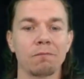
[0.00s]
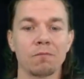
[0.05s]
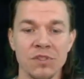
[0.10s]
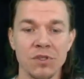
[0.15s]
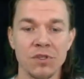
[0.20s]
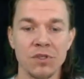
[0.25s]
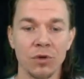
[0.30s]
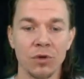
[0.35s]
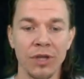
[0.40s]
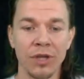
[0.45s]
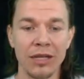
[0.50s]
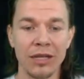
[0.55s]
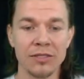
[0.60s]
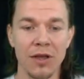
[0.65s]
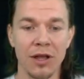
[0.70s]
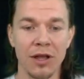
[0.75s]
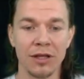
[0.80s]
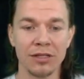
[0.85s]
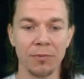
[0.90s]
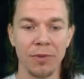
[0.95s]
So kind of
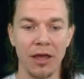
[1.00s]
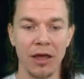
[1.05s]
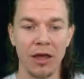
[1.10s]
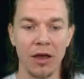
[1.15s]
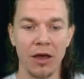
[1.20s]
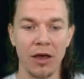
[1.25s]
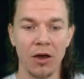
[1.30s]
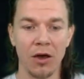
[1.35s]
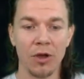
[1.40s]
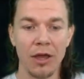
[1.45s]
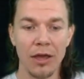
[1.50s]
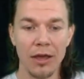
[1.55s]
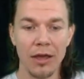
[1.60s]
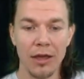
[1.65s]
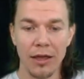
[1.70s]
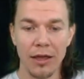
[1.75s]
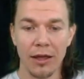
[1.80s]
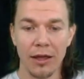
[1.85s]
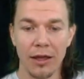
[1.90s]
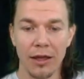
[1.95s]
talked about
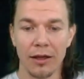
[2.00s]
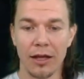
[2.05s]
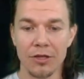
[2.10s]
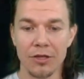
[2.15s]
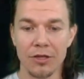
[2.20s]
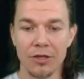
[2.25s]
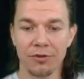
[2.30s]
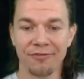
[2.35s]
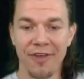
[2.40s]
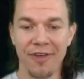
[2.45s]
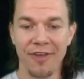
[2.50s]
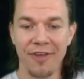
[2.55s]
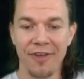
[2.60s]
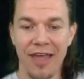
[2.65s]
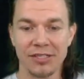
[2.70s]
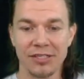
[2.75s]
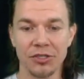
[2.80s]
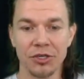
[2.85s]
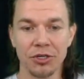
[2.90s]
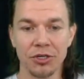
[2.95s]
your fats,